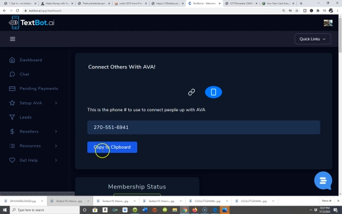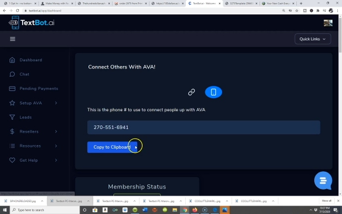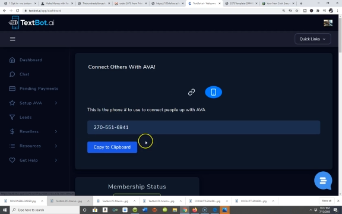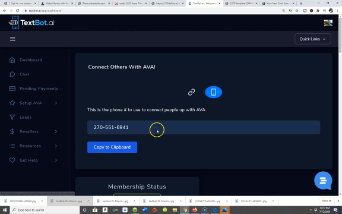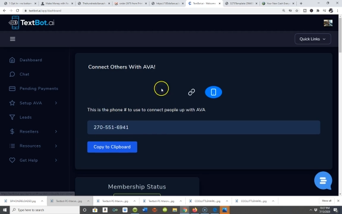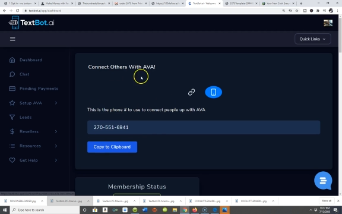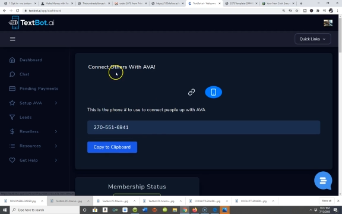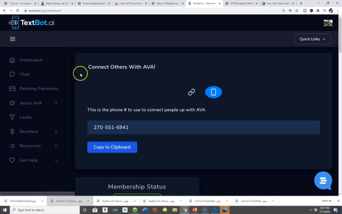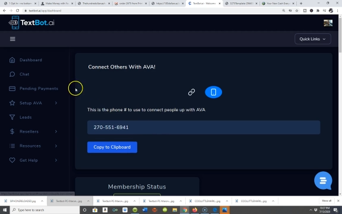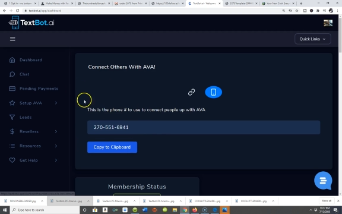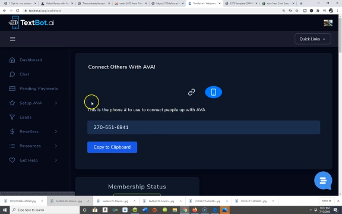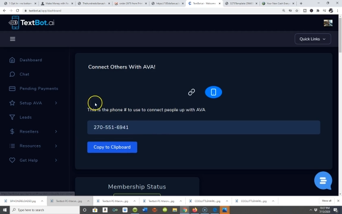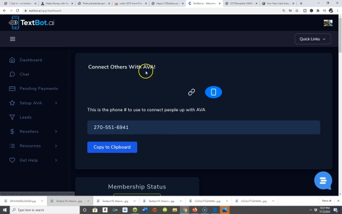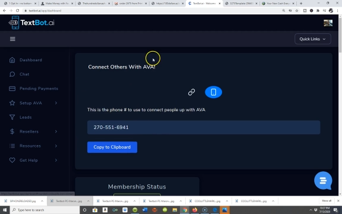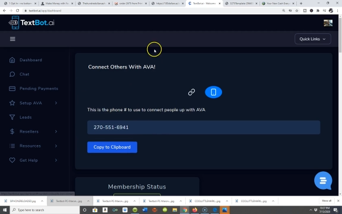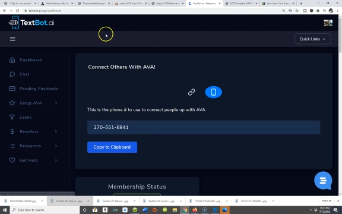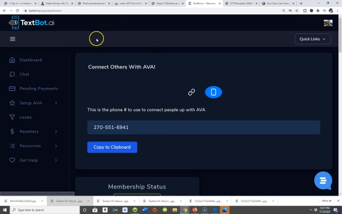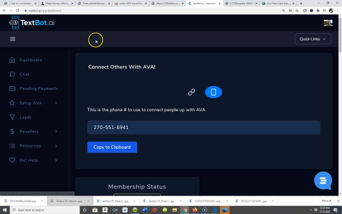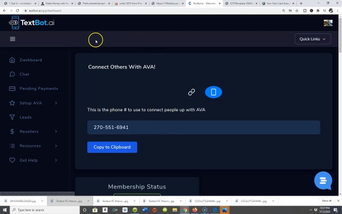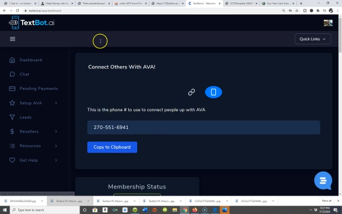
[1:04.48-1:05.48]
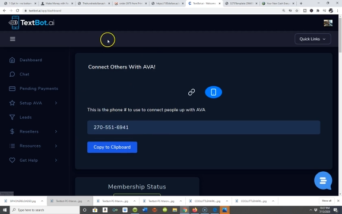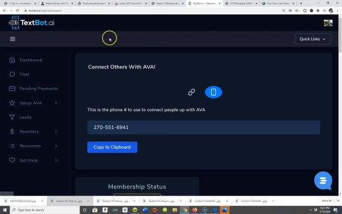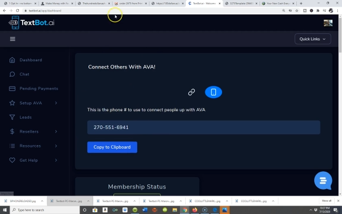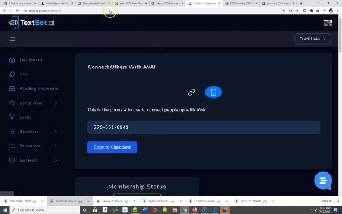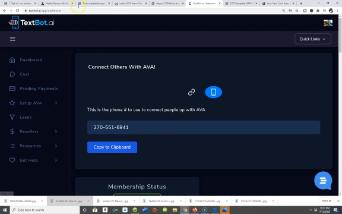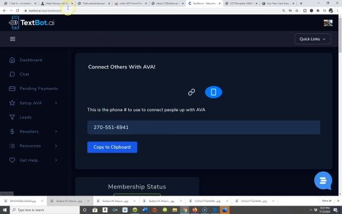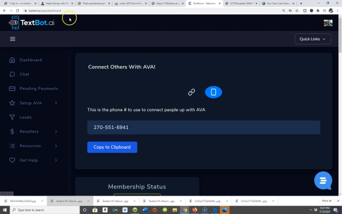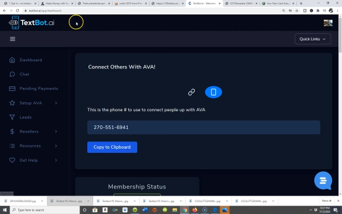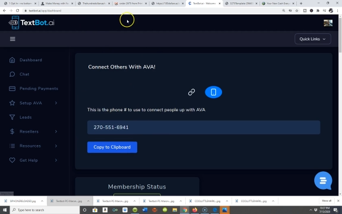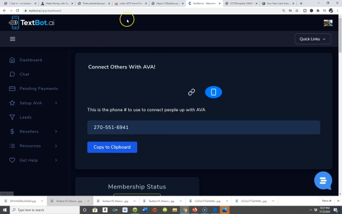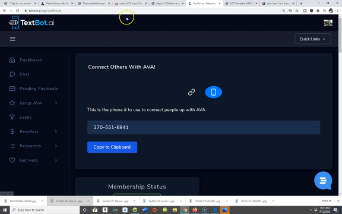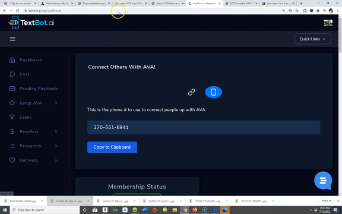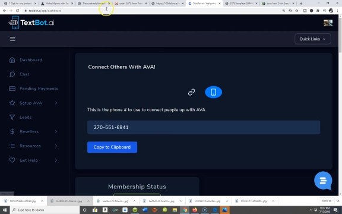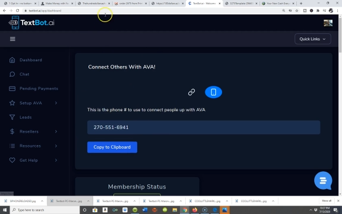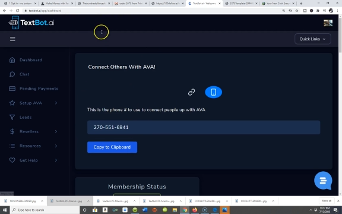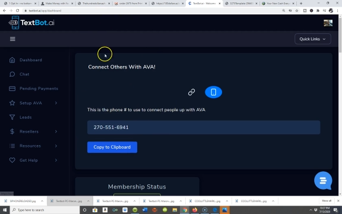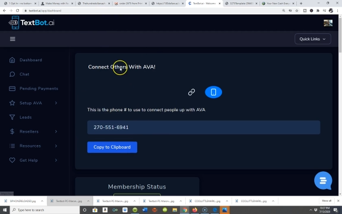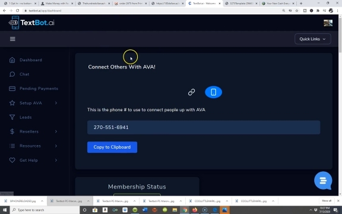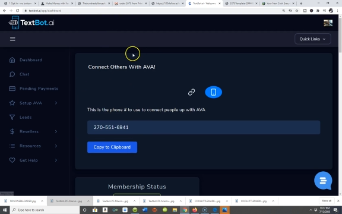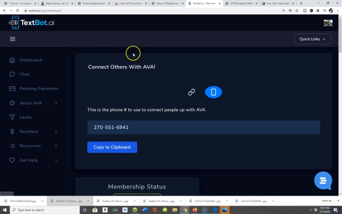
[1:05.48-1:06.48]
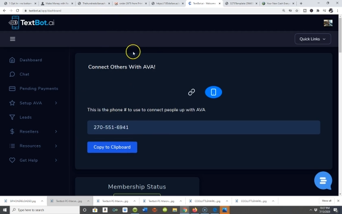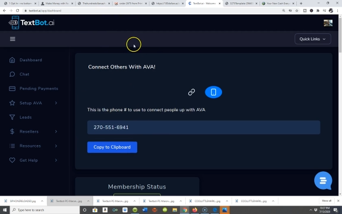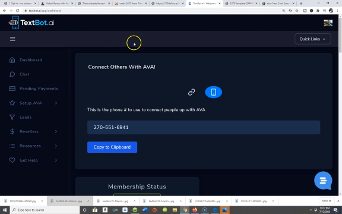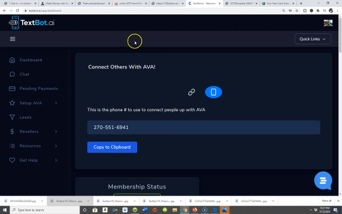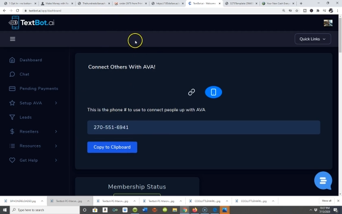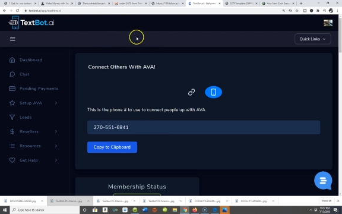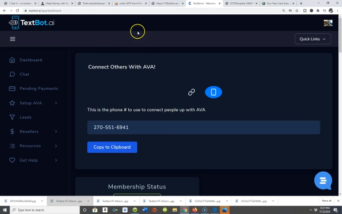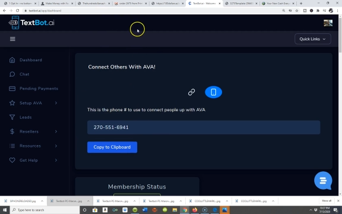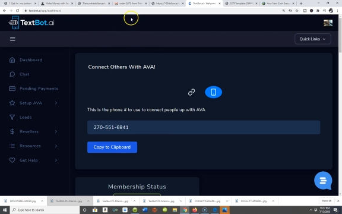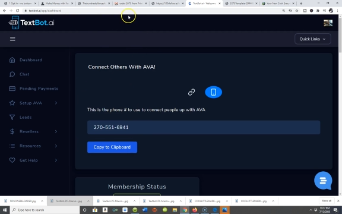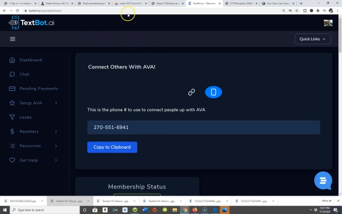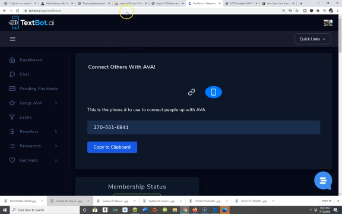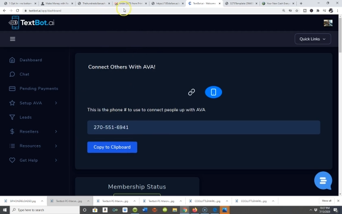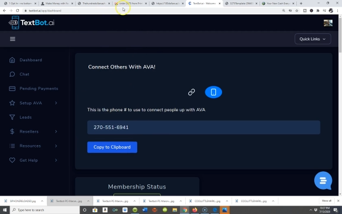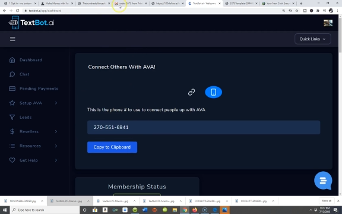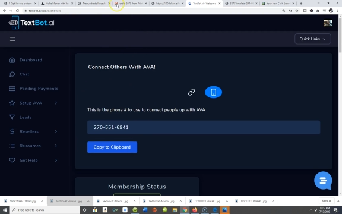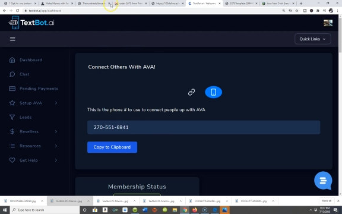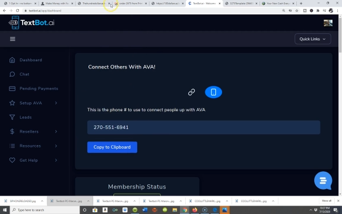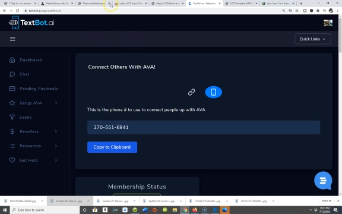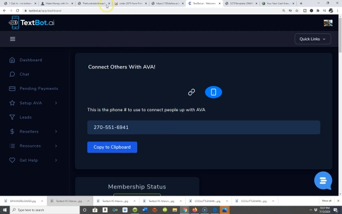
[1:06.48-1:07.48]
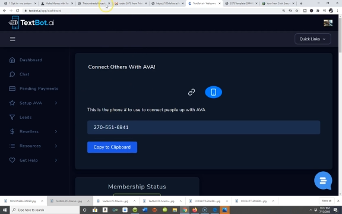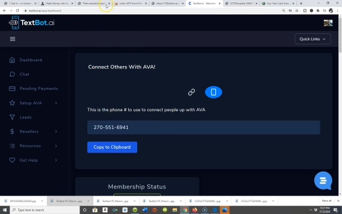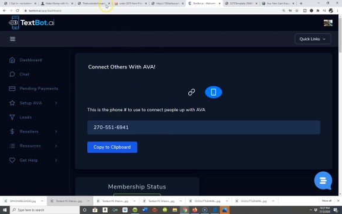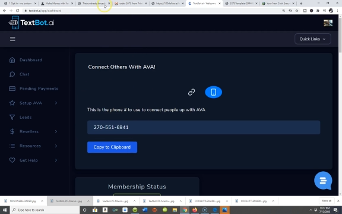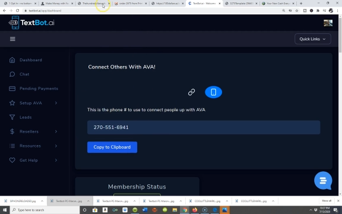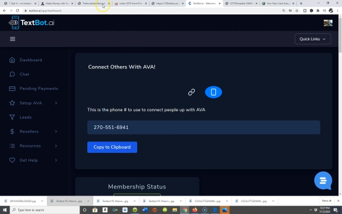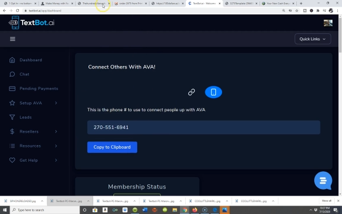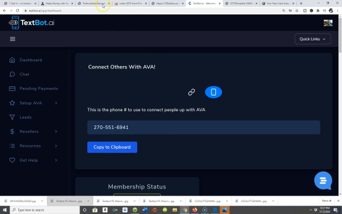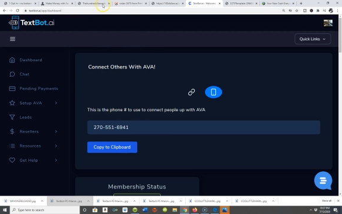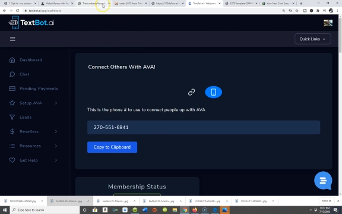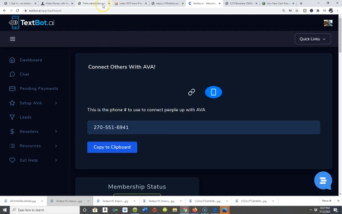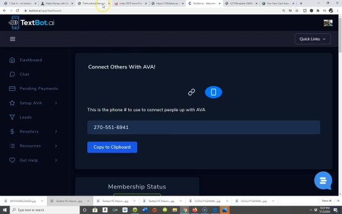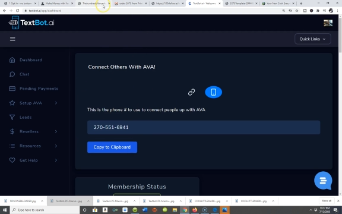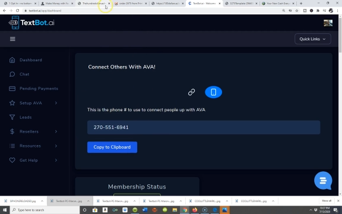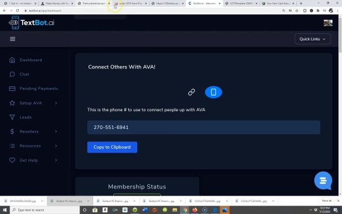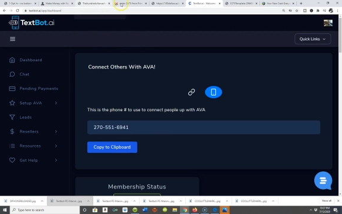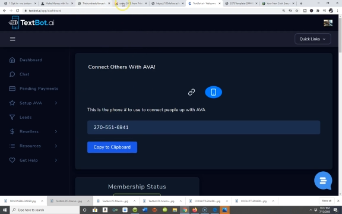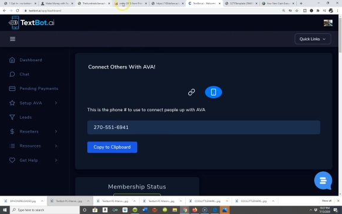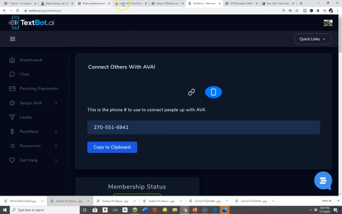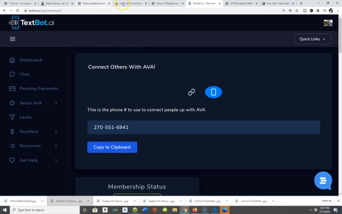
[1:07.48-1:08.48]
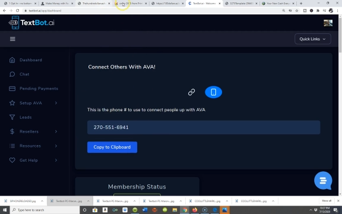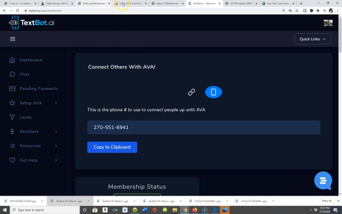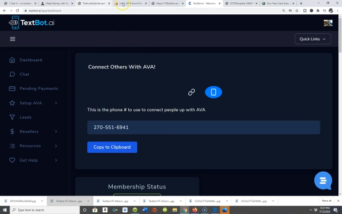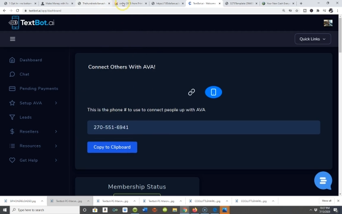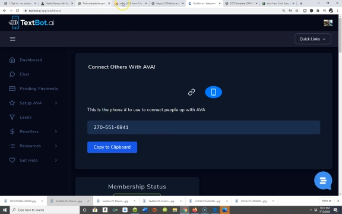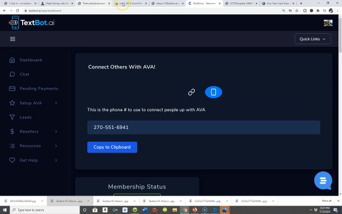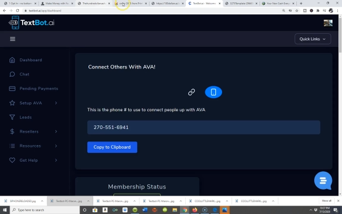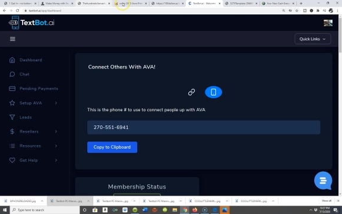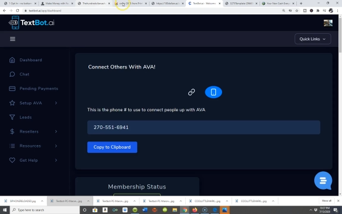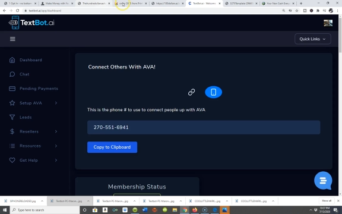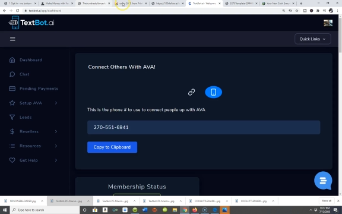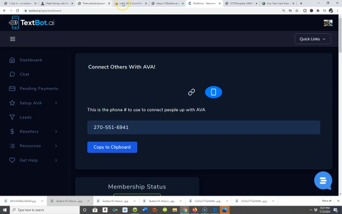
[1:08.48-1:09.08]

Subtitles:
Nobody's mouth can be seen.